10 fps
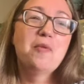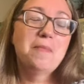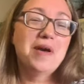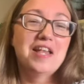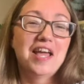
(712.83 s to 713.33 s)

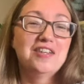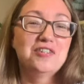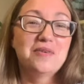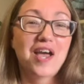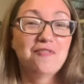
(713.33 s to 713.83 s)
But I
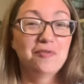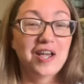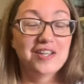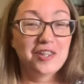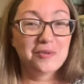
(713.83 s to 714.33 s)
do have
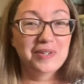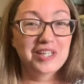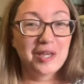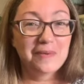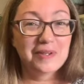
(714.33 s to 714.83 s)
another week
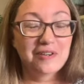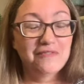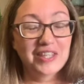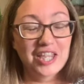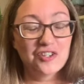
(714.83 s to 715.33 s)
of
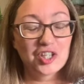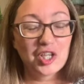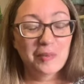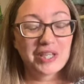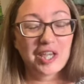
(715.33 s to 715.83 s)
vacation
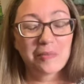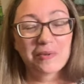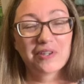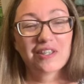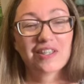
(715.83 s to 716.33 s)
coming up
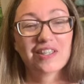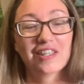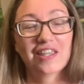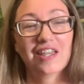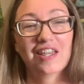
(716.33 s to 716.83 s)

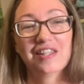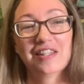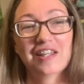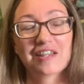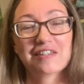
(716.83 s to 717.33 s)
in the
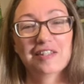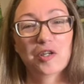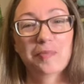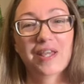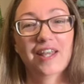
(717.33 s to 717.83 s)
next little
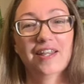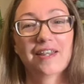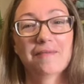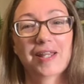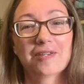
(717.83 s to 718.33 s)
bit. And
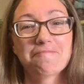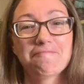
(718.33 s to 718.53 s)
I'm like,